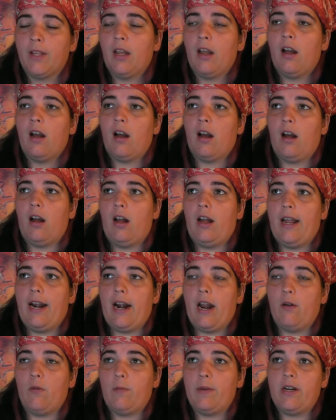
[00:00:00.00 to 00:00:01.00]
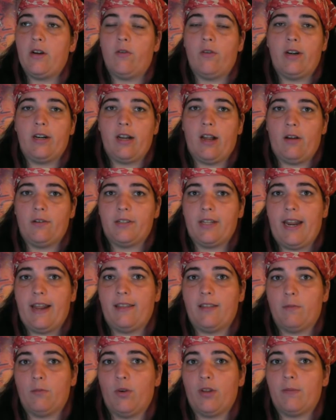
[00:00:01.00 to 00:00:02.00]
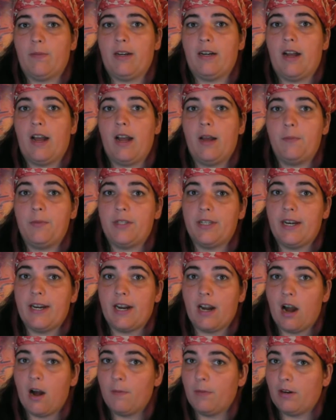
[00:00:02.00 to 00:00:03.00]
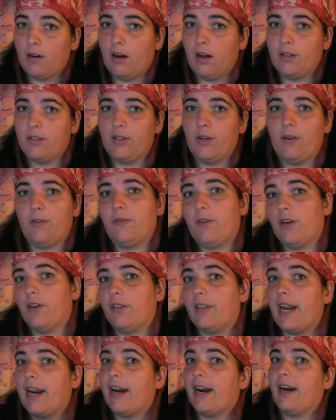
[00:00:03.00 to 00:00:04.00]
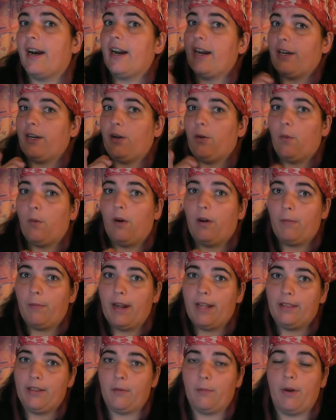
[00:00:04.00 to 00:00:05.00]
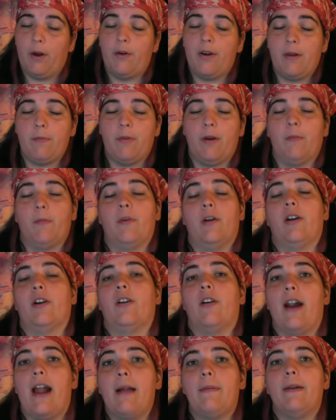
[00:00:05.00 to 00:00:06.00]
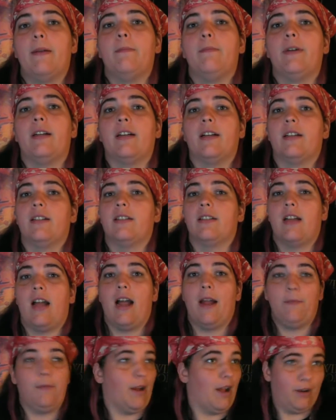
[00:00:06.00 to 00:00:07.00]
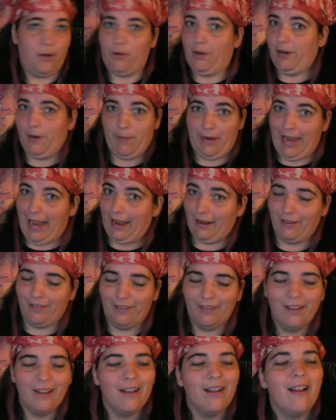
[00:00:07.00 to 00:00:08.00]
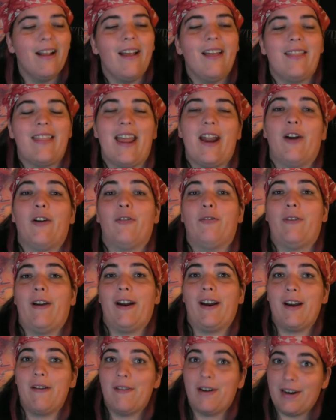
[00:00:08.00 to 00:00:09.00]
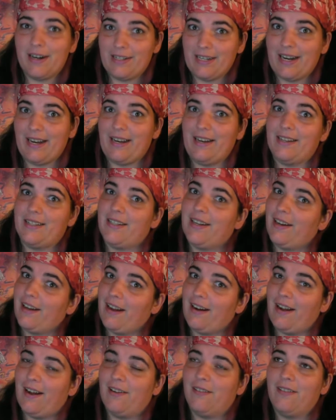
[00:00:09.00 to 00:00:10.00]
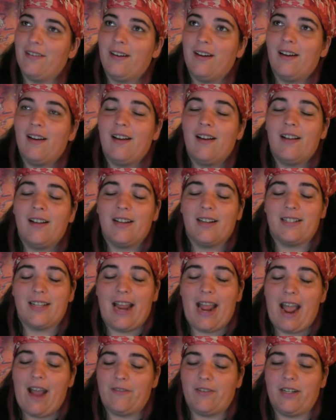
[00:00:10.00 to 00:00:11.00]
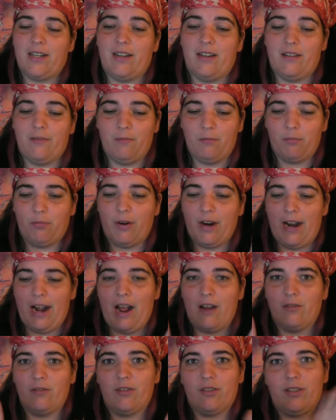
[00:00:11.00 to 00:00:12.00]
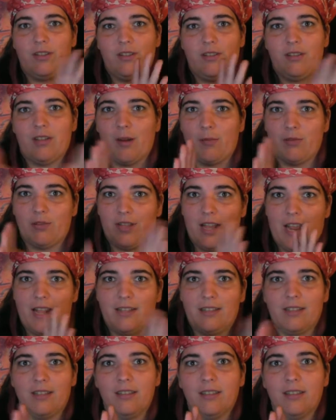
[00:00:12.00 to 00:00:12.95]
And I will be going, I'll take them with me to Hub City Comic Con. So if you're there and you want a My Little Pony bookmark, grab it, because I'm not doing them again. They are very, very tedious to cut out, because I have to print out double sides.